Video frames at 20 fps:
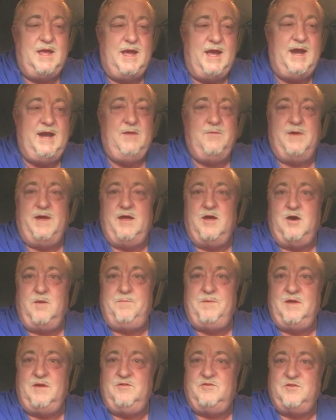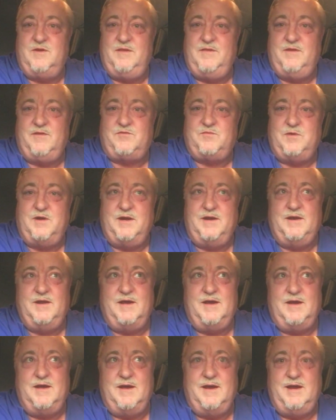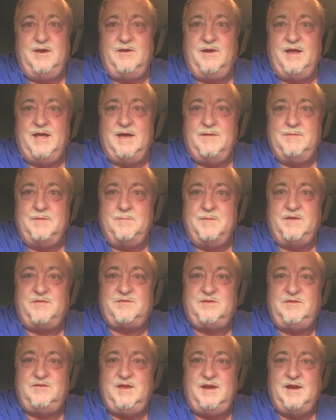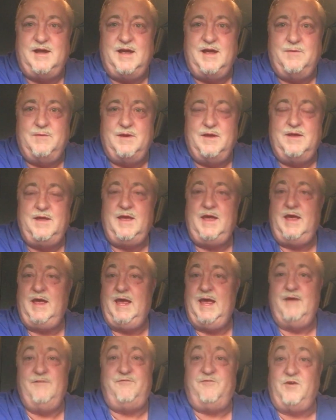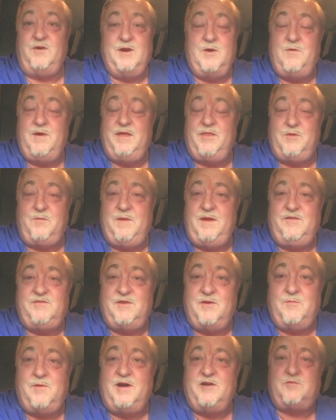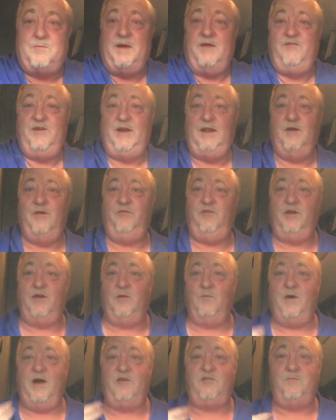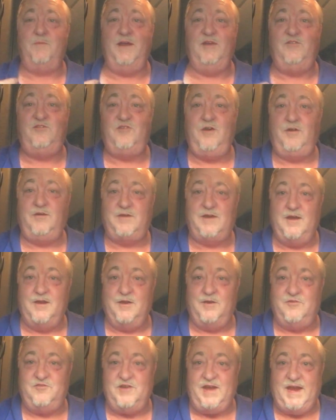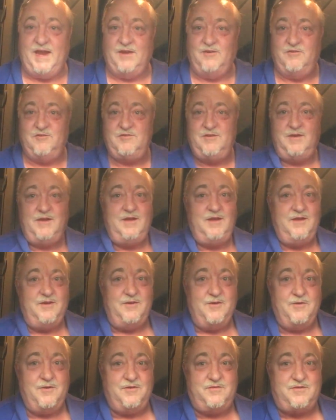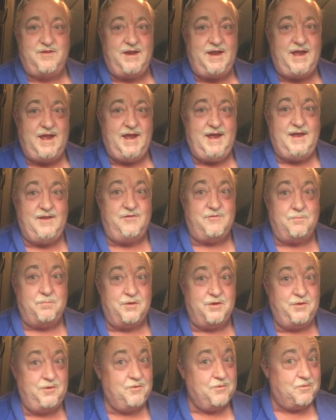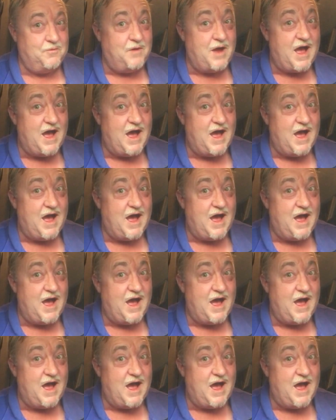anyway, hope you enjoyed this one. Here I am in Muscatine, Iowa. If for no other reason to watch my videos, you can watch my shirt color change. Notice today, it's blue.